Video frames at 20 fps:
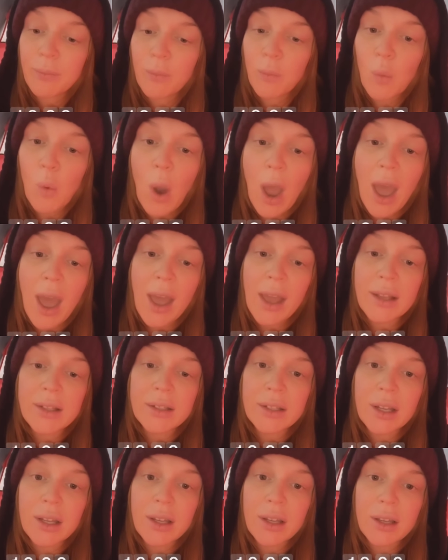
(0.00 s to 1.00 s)

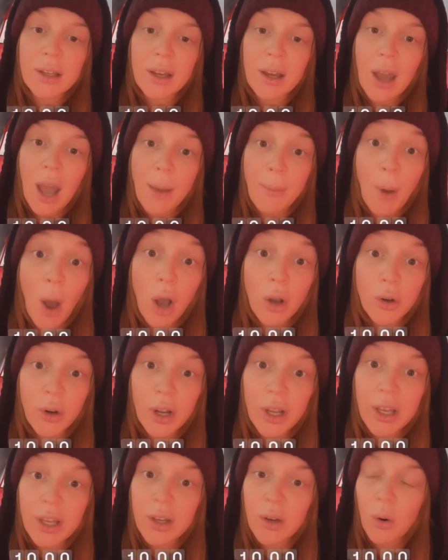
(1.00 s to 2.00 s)
when I'm
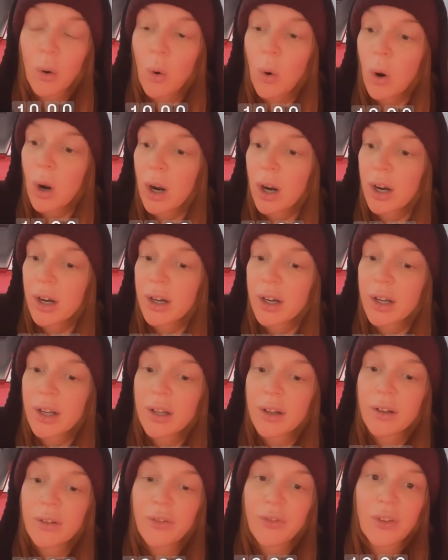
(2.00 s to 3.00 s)
hungry or
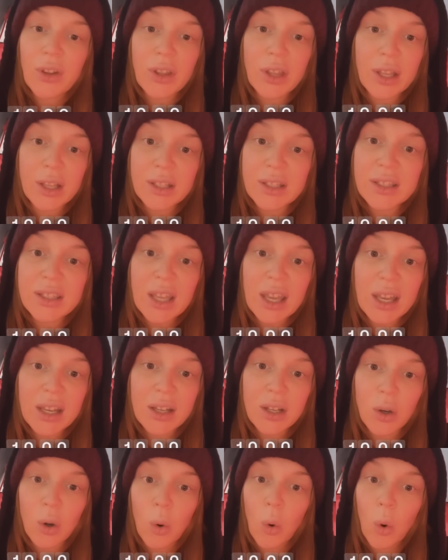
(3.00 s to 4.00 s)
feeling sick,
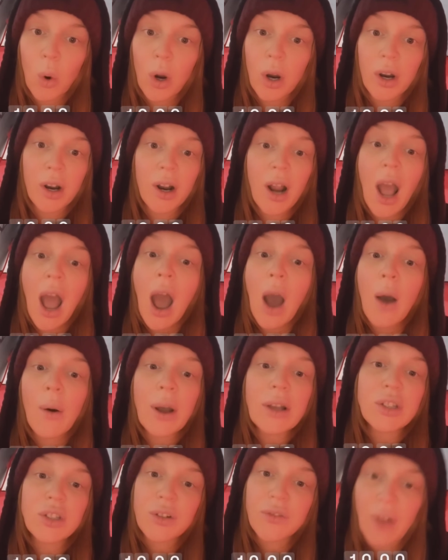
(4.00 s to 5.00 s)
or how
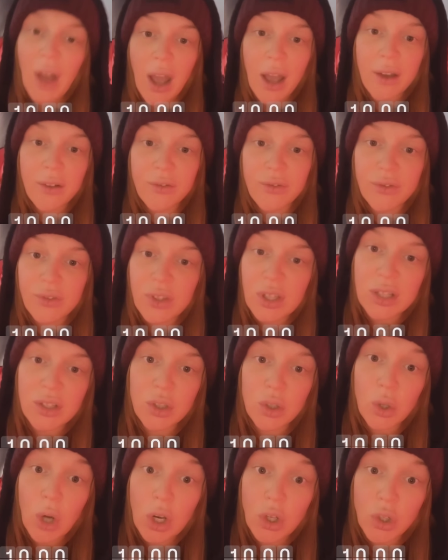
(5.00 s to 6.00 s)
I survive
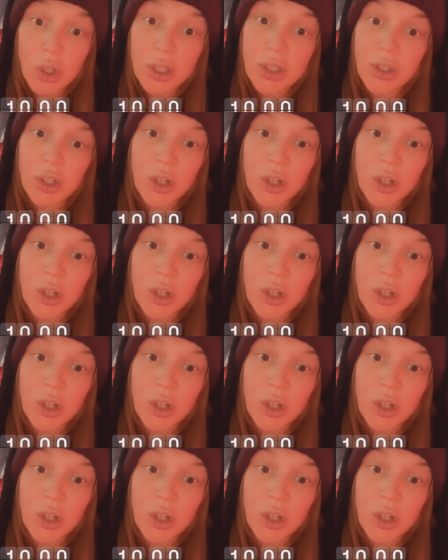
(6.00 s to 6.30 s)
these treacherous